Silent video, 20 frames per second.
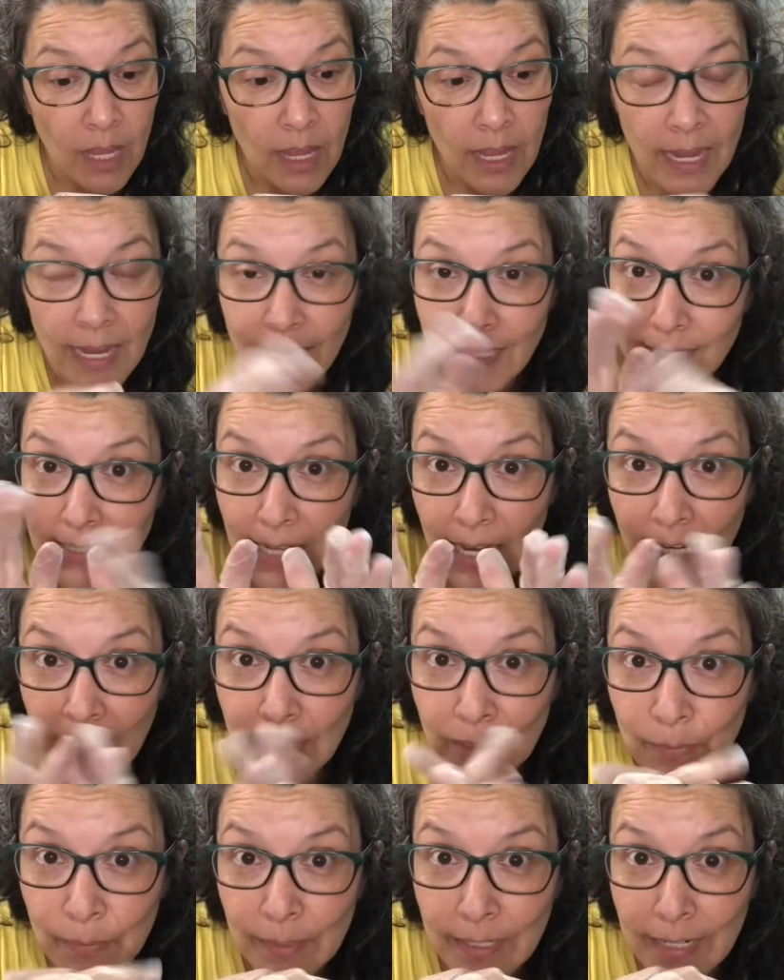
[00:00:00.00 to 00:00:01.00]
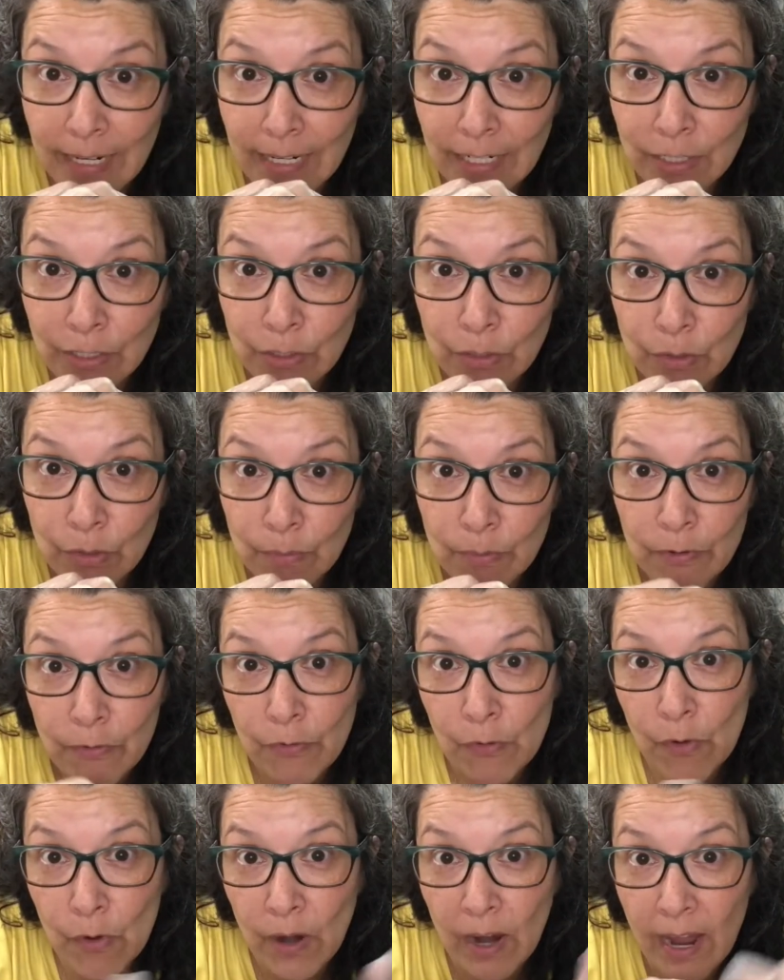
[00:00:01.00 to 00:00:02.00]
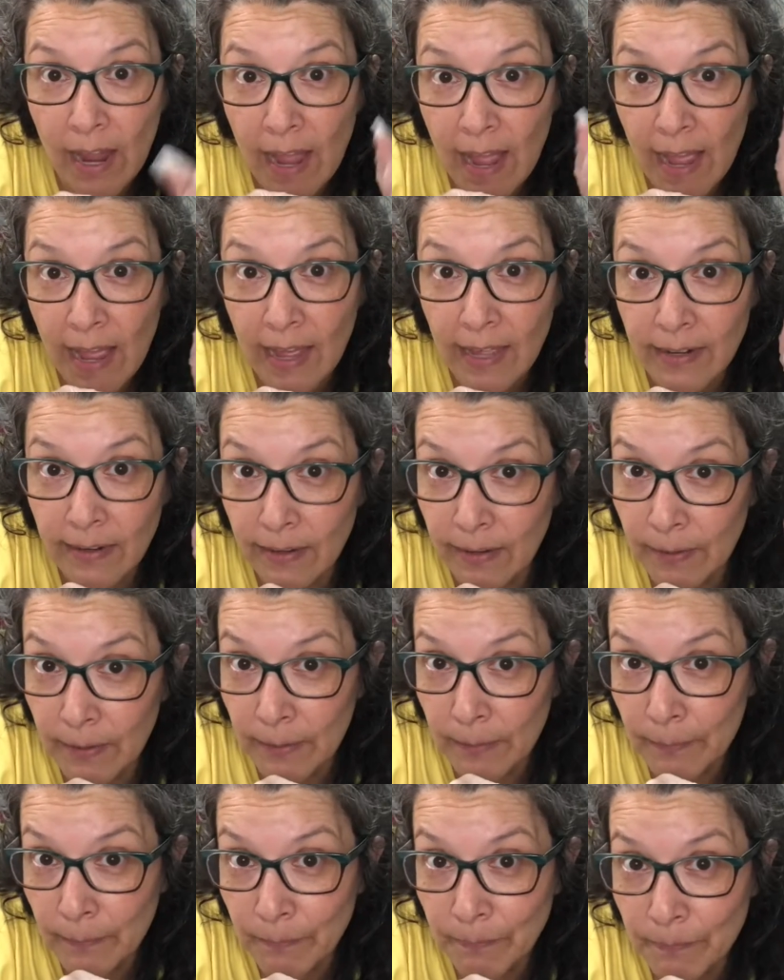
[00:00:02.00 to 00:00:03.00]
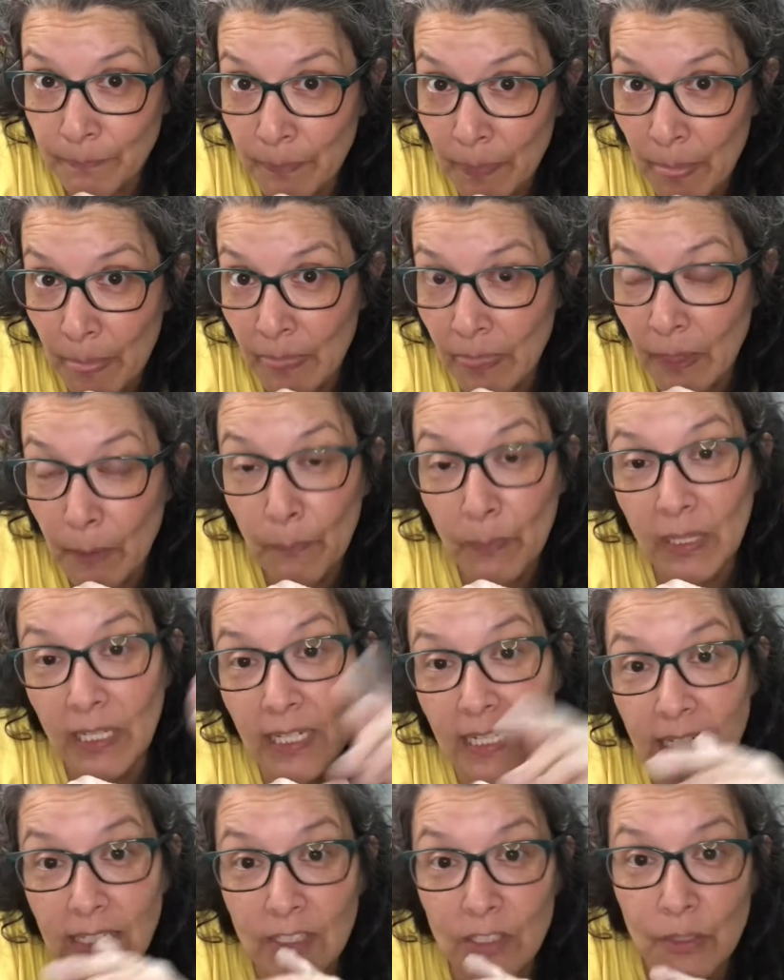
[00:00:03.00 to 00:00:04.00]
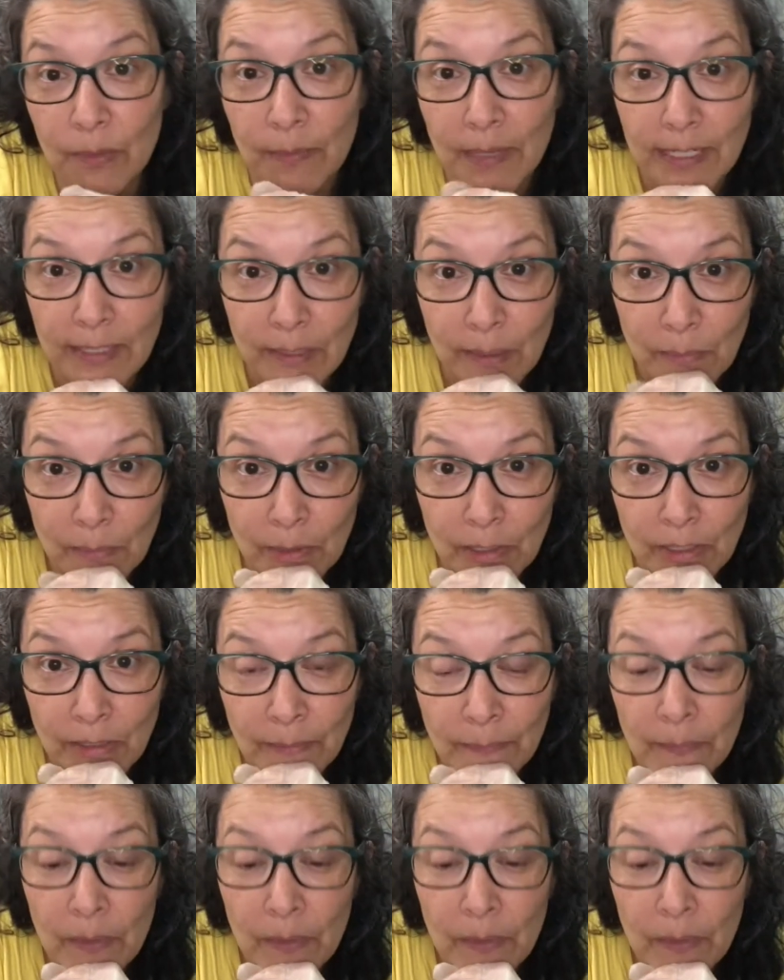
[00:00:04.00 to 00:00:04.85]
exactly what I do before I add the bling to my tumbler.